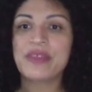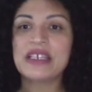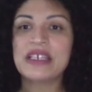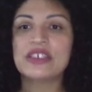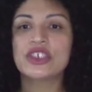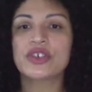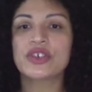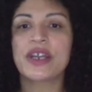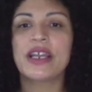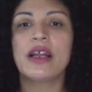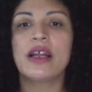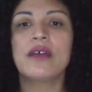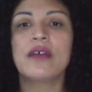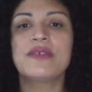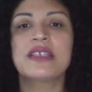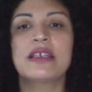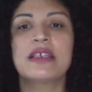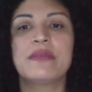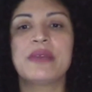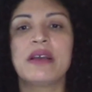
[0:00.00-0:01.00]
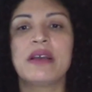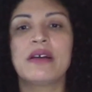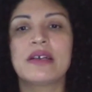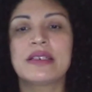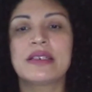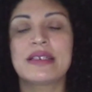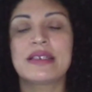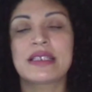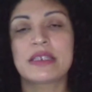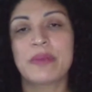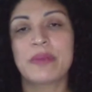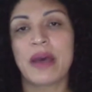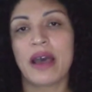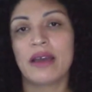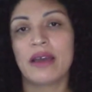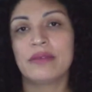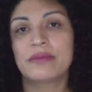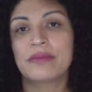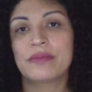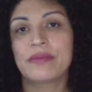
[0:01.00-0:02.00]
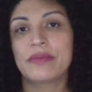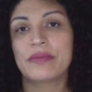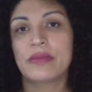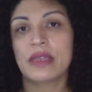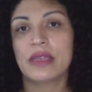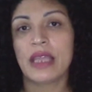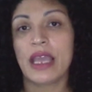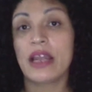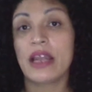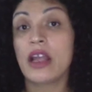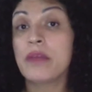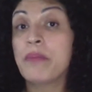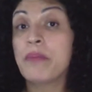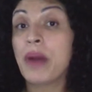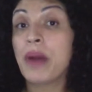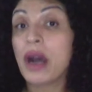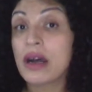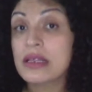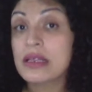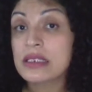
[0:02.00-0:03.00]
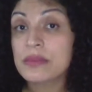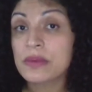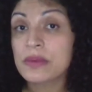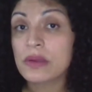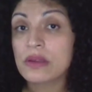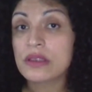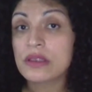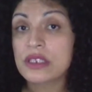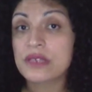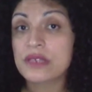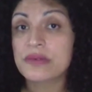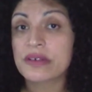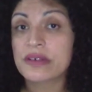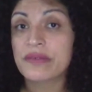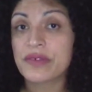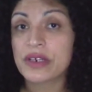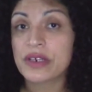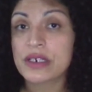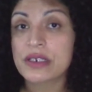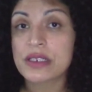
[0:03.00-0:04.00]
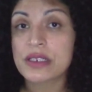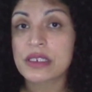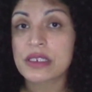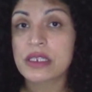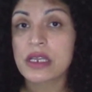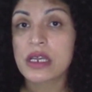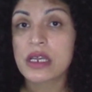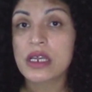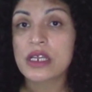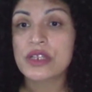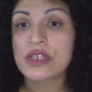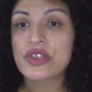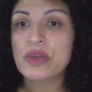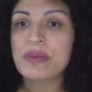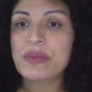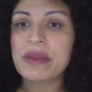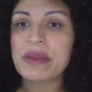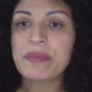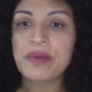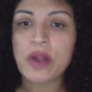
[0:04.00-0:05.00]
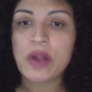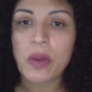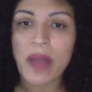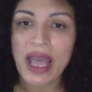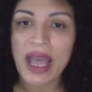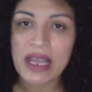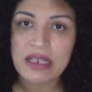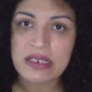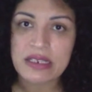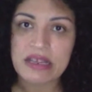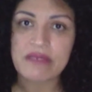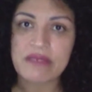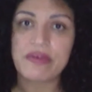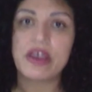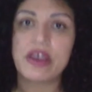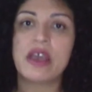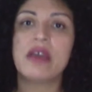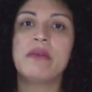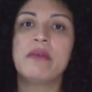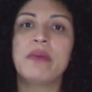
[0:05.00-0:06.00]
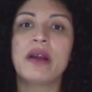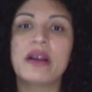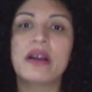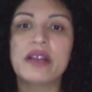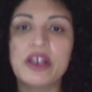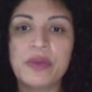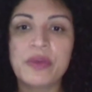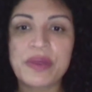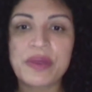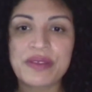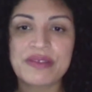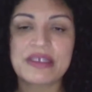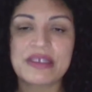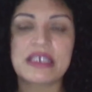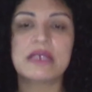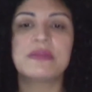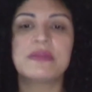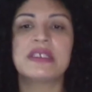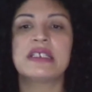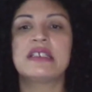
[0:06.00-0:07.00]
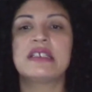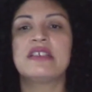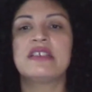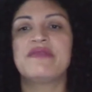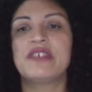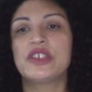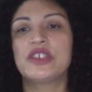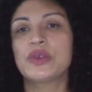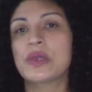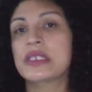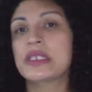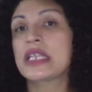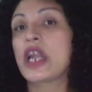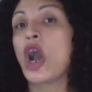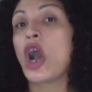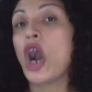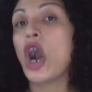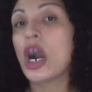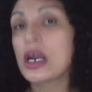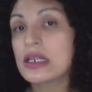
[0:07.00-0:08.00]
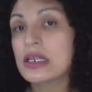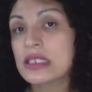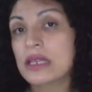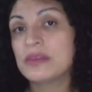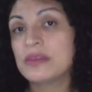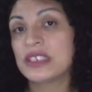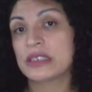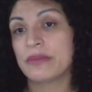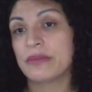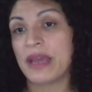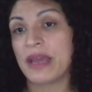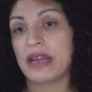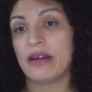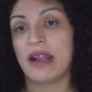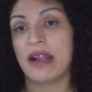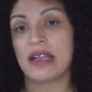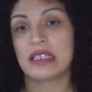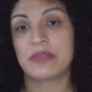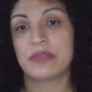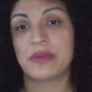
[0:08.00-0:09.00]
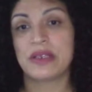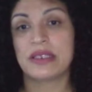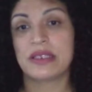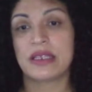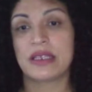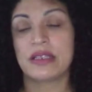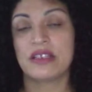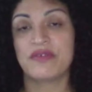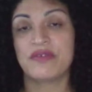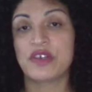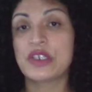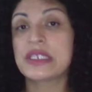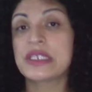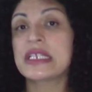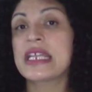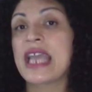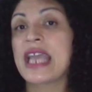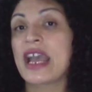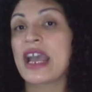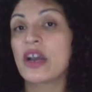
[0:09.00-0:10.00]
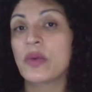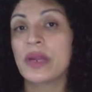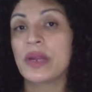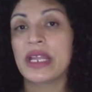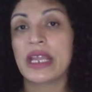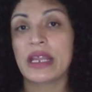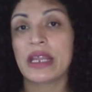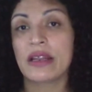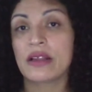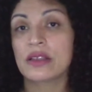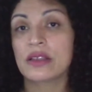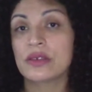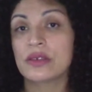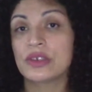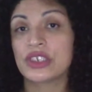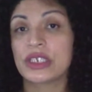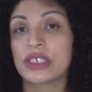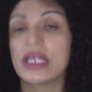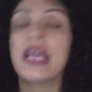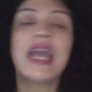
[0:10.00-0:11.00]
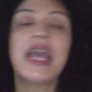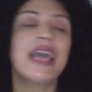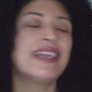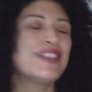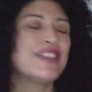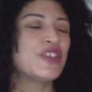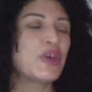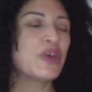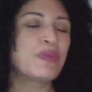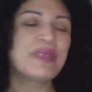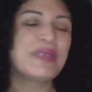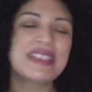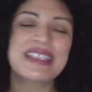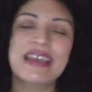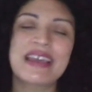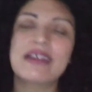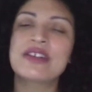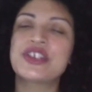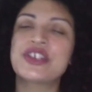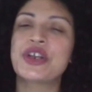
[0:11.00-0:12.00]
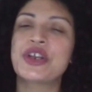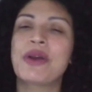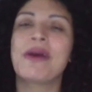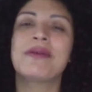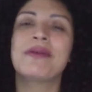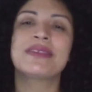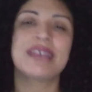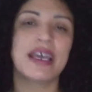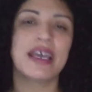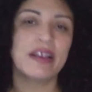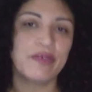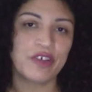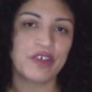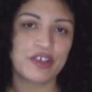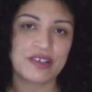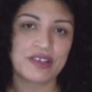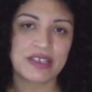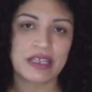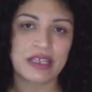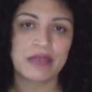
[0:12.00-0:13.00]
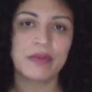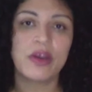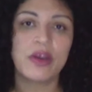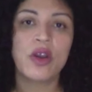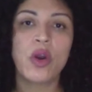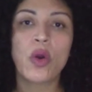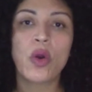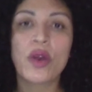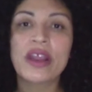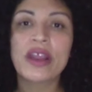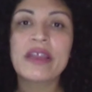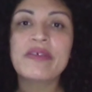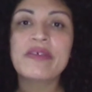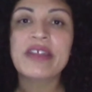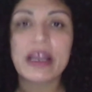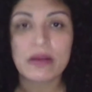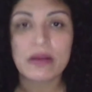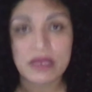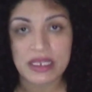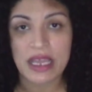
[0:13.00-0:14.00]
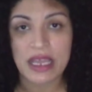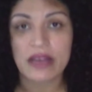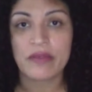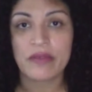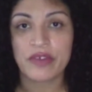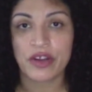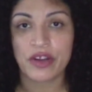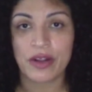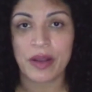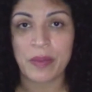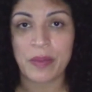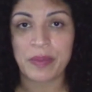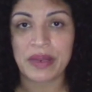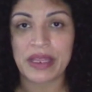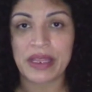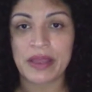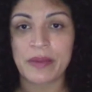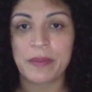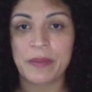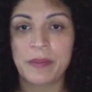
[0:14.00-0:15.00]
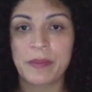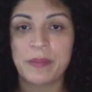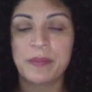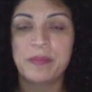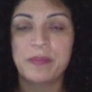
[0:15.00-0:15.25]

These trade-offs can be hard to spot and impossible to reverse. So be proactive. Partner with teams and individuals that are subject matter experts in diversity, equity, and inclusion. And don't be scared to go outside of your team or even outside of your company.